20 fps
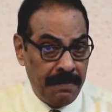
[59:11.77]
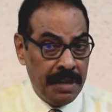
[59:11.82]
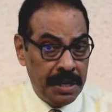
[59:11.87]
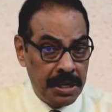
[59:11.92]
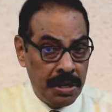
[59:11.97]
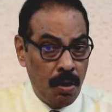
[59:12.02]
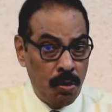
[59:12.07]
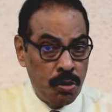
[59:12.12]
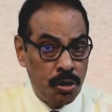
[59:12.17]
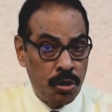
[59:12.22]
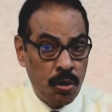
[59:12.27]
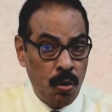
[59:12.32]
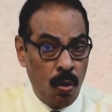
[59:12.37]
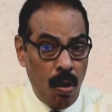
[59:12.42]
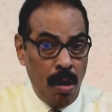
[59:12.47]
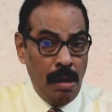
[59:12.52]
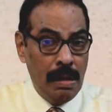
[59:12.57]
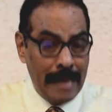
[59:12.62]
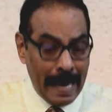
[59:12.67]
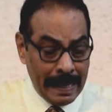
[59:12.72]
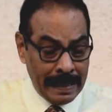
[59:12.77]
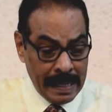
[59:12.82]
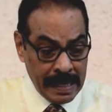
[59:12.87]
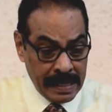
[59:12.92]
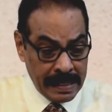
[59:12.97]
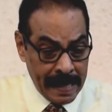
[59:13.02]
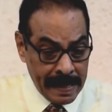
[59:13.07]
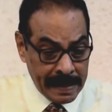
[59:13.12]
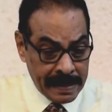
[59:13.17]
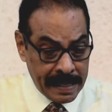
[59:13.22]
We don't know. All that he
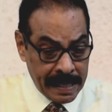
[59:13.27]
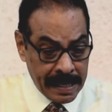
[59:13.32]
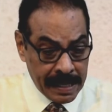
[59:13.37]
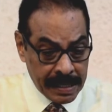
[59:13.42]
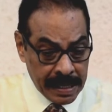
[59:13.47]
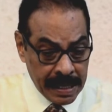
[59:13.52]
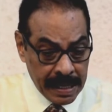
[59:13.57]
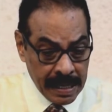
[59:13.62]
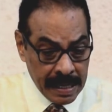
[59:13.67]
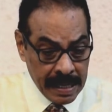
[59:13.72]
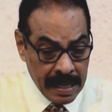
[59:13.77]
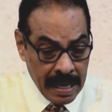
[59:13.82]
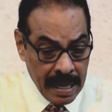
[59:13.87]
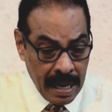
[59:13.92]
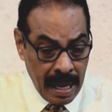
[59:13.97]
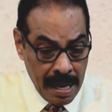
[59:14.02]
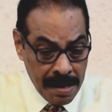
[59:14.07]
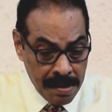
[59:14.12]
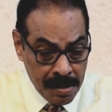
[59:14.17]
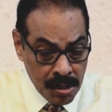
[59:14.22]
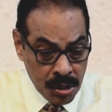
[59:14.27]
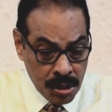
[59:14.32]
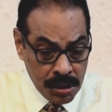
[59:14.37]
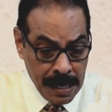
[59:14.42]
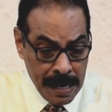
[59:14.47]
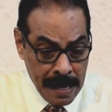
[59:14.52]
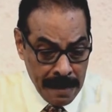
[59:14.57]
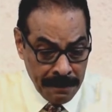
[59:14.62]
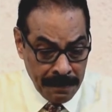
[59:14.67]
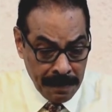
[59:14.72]
says is, I
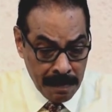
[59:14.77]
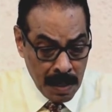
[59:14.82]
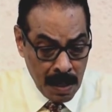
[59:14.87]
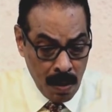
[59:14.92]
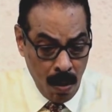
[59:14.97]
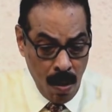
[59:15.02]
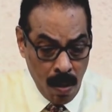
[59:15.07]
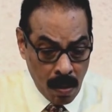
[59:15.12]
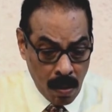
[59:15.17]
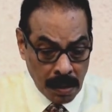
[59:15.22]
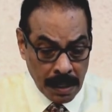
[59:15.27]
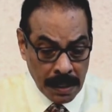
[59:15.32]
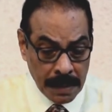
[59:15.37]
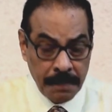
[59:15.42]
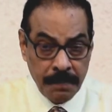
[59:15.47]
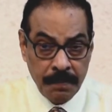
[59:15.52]
received from the Lord.